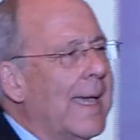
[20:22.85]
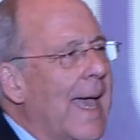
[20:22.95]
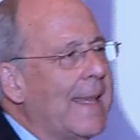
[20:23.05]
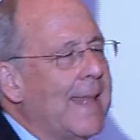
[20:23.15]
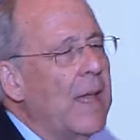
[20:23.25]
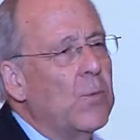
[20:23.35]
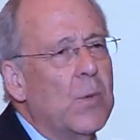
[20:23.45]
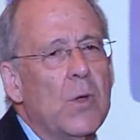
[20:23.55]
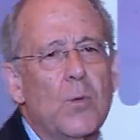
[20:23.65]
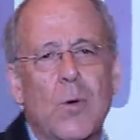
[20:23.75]
And that
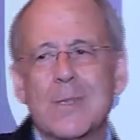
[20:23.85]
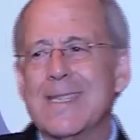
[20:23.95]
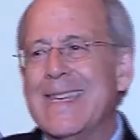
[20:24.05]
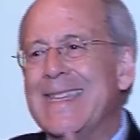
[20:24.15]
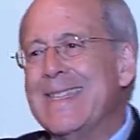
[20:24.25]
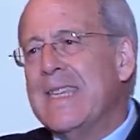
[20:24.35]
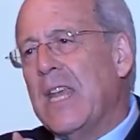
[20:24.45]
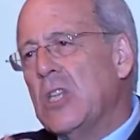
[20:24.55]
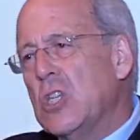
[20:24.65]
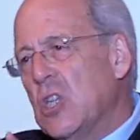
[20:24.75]
word was
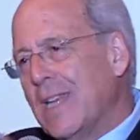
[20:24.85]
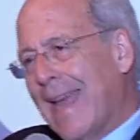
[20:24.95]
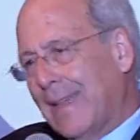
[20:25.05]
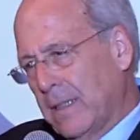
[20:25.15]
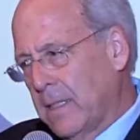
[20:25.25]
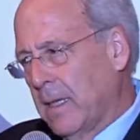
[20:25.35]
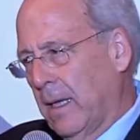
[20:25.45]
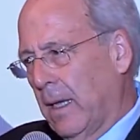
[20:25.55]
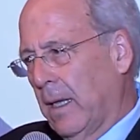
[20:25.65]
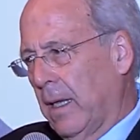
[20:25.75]
intentionality.
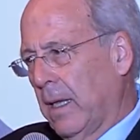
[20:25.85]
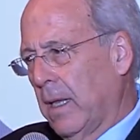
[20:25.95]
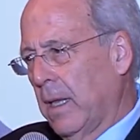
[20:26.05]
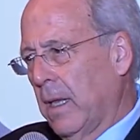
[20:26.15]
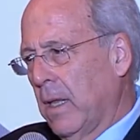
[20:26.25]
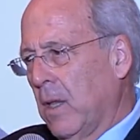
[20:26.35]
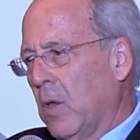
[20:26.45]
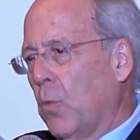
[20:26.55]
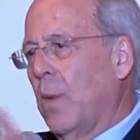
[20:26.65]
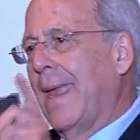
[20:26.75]

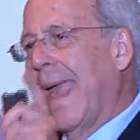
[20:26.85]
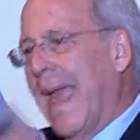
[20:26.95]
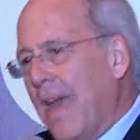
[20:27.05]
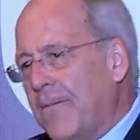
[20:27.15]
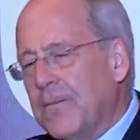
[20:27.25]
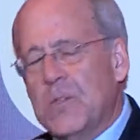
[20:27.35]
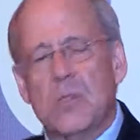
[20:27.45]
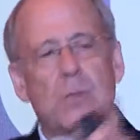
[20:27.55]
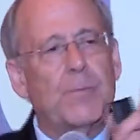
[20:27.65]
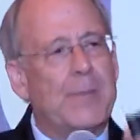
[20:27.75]
We have
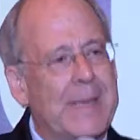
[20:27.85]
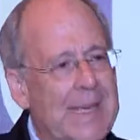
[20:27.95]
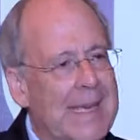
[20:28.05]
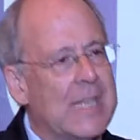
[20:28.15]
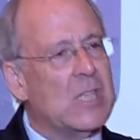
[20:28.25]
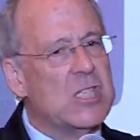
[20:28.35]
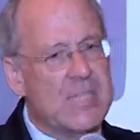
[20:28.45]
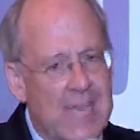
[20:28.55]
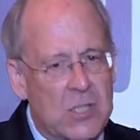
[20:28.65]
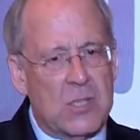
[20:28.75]
to be
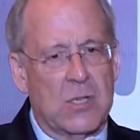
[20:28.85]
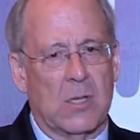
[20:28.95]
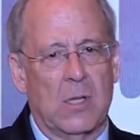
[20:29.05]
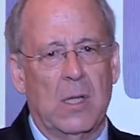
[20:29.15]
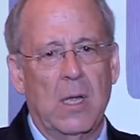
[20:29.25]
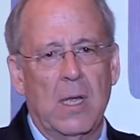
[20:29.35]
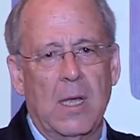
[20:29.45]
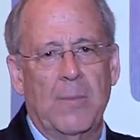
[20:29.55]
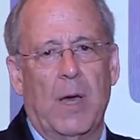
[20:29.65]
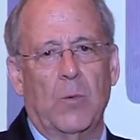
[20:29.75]
intentional
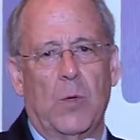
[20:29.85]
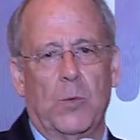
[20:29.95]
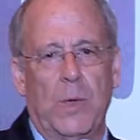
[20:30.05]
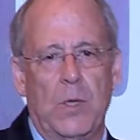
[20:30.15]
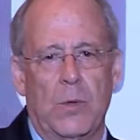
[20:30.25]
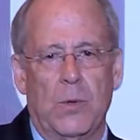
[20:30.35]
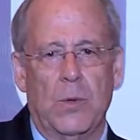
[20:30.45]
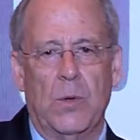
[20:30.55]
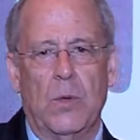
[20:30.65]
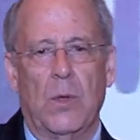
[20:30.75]
about what we do.
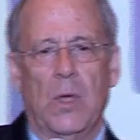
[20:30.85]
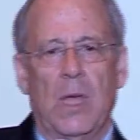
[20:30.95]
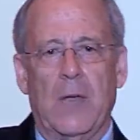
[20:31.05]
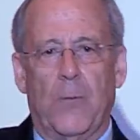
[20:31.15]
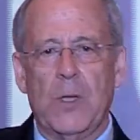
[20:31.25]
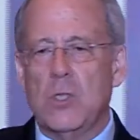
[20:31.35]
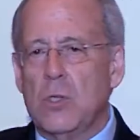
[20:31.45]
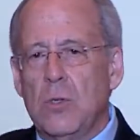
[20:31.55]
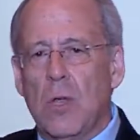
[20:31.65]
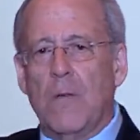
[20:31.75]
If we
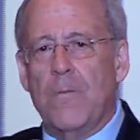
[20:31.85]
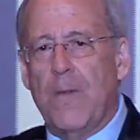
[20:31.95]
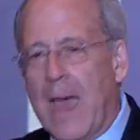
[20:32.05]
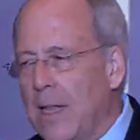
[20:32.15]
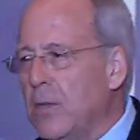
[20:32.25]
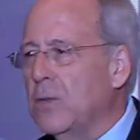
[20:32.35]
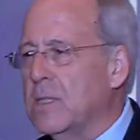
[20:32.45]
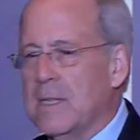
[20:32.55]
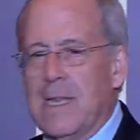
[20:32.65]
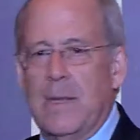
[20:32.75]
do not value
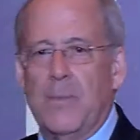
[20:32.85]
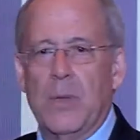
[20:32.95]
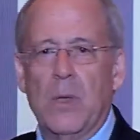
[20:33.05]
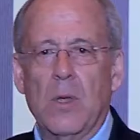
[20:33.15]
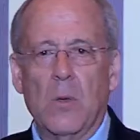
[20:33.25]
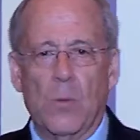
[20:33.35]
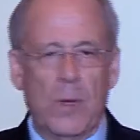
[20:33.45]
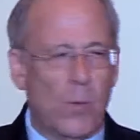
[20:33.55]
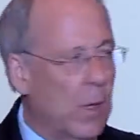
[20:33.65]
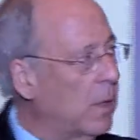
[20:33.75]
sleep,
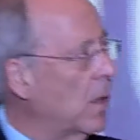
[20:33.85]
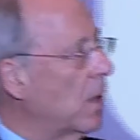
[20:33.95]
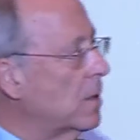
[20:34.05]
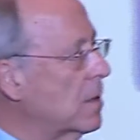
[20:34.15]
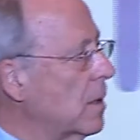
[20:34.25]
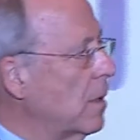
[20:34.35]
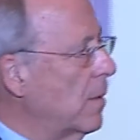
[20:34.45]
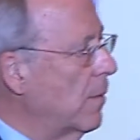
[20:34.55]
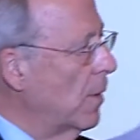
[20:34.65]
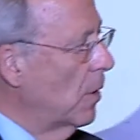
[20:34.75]
we will not
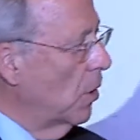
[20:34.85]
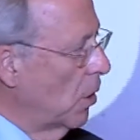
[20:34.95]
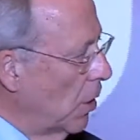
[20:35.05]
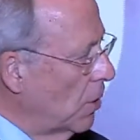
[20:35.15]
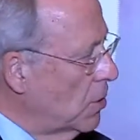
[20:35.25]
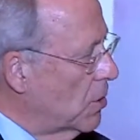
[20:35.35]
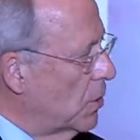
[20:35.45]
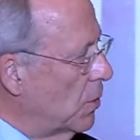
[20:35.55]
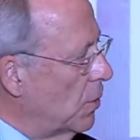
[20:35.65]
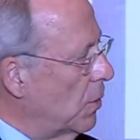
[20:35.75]
learn
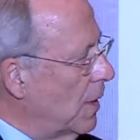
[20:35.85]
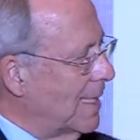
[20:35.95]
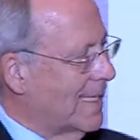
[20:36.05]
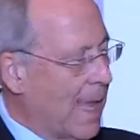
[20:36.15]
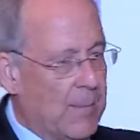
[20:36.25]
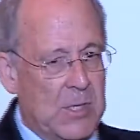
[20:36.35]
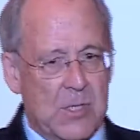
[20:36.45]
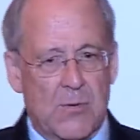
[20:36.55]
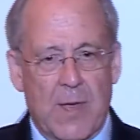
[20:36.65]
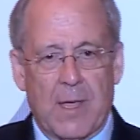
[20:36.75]
to establish
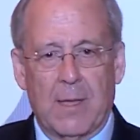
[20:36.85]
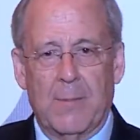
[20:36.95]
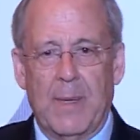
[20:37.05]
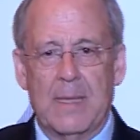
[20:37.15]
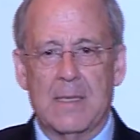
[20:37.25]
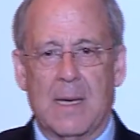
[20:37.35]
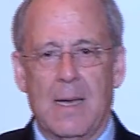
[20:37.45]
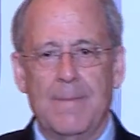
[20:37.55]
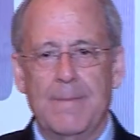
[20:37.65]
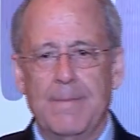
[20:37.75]
the regular
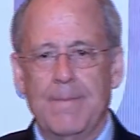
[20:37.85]
bedtime.